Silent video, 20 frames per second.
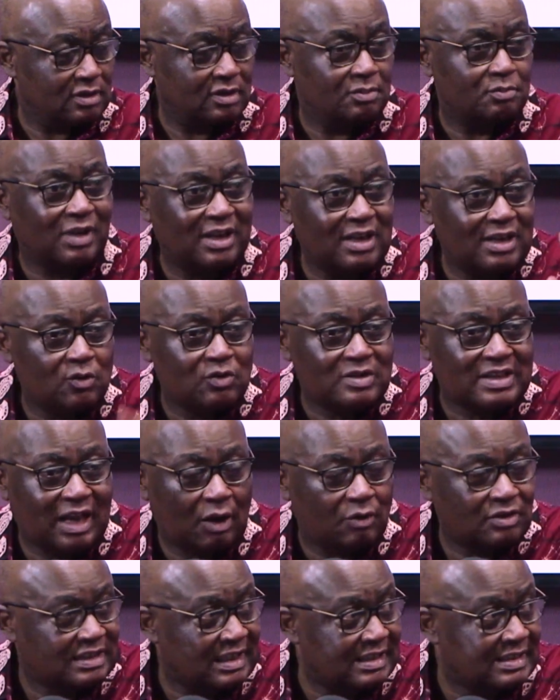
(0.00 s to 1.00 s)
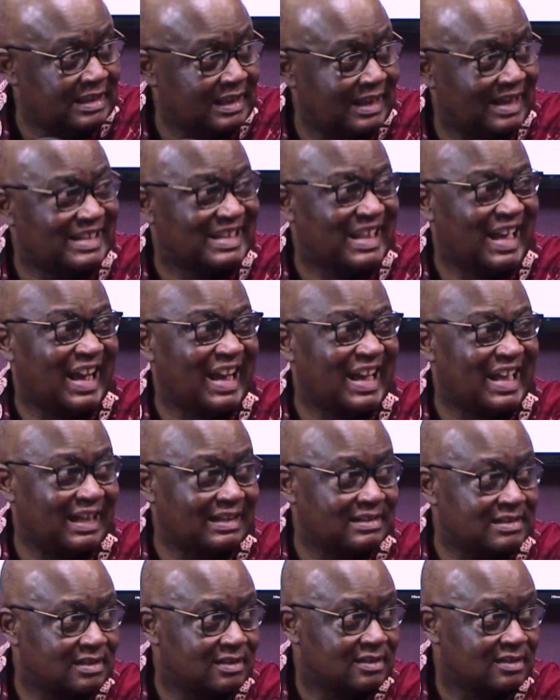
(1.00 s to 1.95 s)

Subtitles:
Man, the Hausas, they are Gans,